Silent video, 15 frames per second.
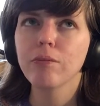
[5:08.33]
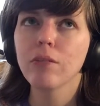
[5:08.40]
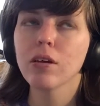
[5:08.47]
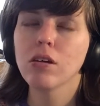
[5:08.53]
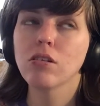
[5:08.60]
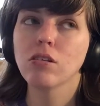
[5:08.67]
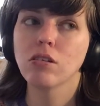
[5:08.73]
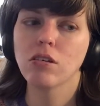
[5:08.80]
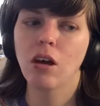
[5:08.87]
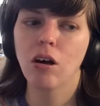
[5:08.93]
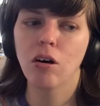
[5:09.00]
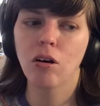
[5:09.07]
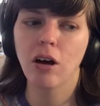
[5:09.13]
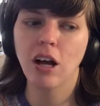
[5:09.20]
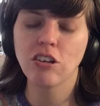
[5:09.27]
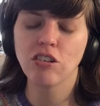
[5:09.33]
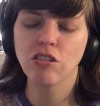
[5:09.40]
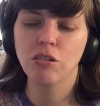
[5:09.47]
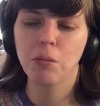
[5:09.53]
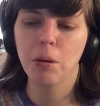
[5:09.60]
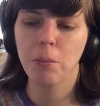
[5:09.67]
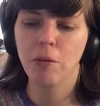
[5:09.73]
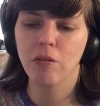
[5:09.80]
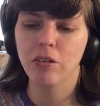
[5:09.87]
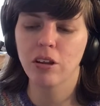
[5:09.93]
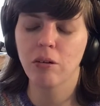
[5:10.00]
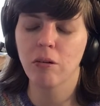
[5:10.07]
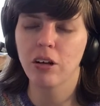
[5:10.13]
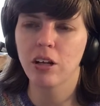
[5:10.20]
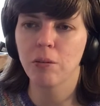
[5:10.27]
So I just remember really
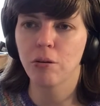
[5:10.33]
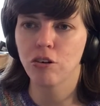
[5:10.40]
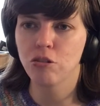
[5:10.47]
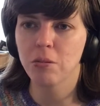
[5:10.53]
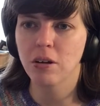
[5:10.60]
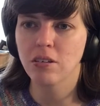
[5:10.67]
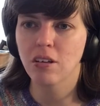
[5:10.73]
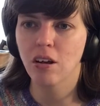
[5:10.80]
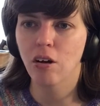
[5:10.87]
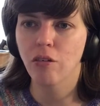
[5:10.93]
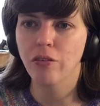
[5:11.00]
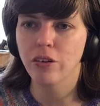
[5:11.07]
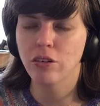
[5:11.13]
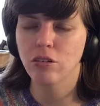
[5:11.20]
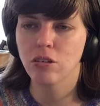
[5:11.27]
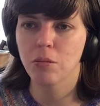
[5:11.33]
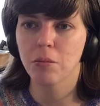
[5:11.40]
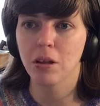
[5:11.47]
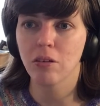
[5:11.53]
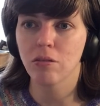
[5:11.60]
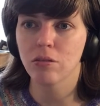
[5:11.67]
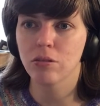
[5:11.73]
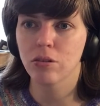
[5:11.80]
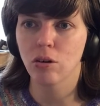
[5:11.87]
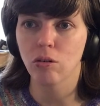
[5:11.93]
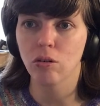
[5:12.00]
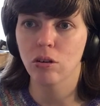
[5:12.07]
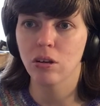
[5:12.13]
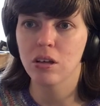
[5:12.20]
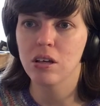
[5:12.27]
wanting to push myself and do something
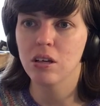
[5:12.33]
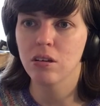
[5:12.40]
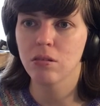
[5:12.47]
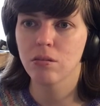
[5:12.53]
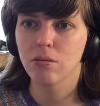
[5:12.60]
totally...